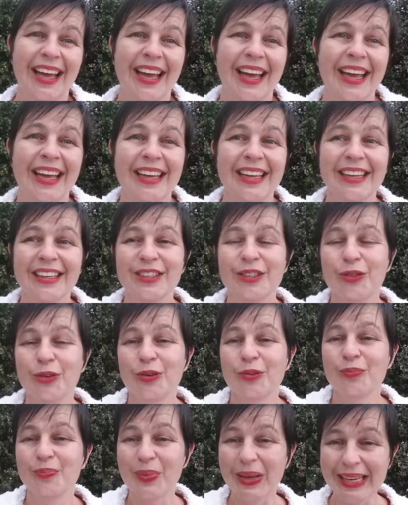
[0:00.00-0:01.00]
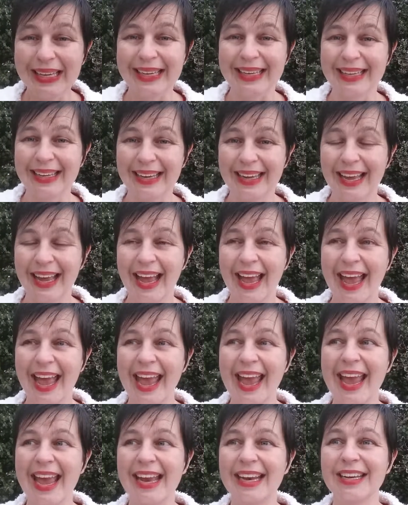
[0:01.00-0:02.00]
He adored me.
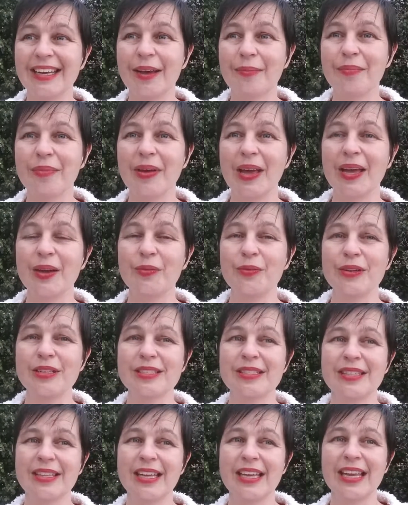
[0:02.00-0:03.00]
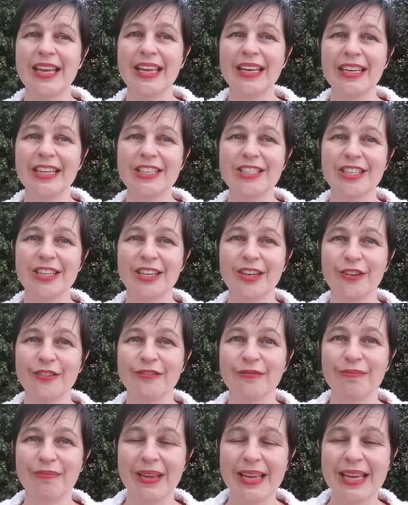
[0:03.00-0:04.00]
And it was the energy of
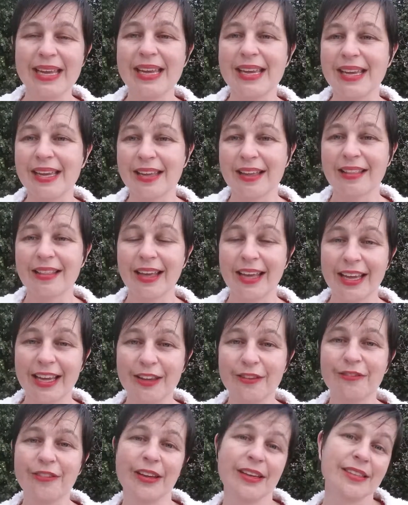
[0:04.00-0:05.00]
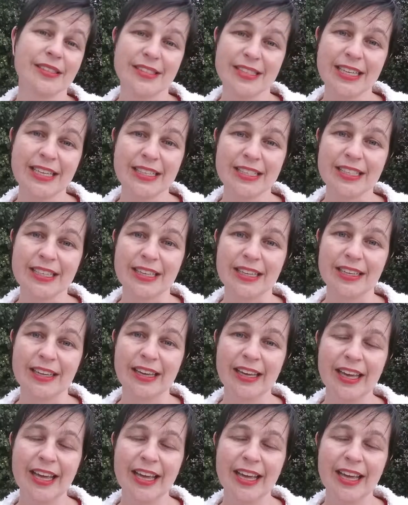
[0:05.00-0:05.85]
me that he found sexy.